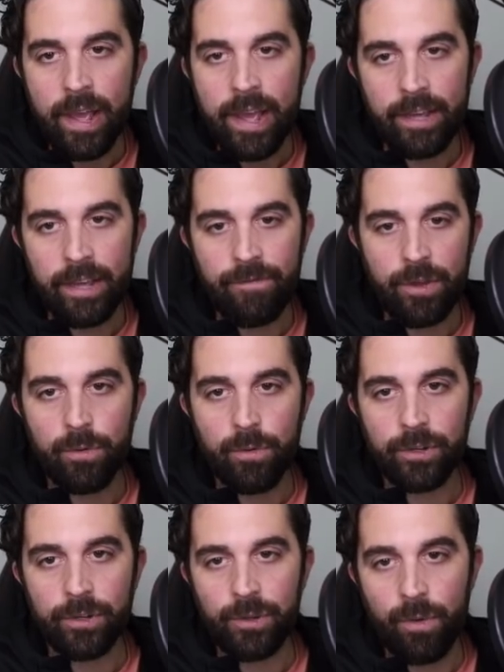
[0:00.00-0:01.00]
if you were
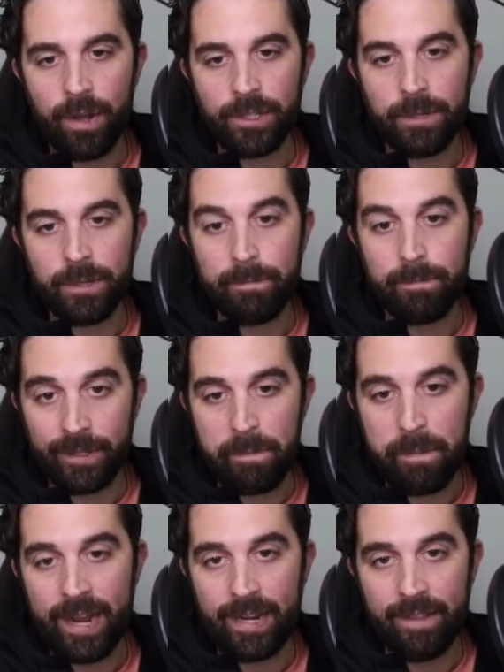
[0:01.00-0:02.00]
to want to
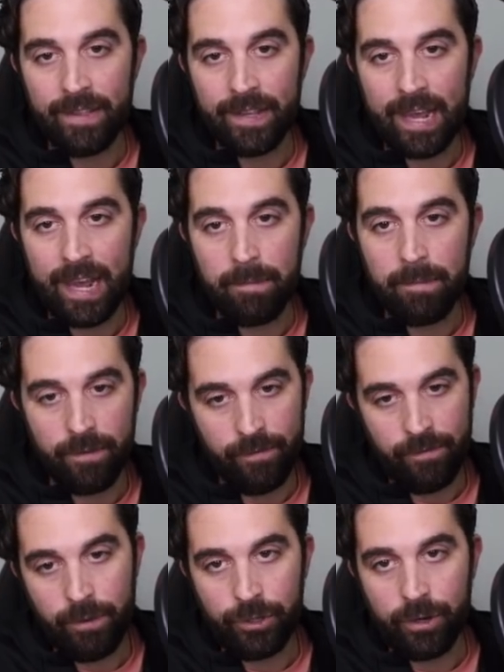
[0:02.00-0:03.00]
participate in the game in the
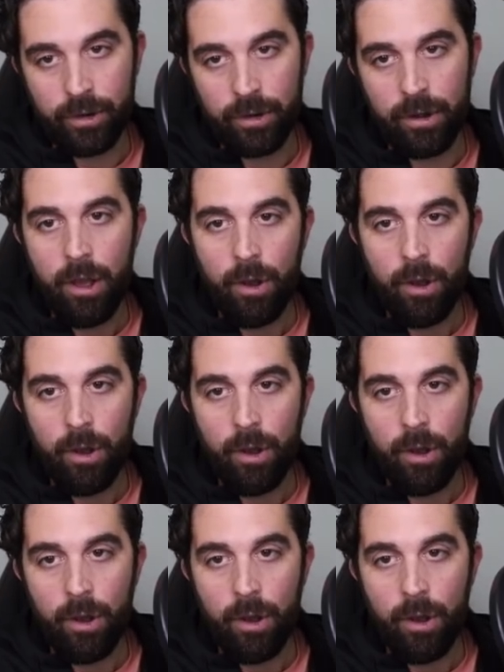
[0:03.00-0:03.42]
future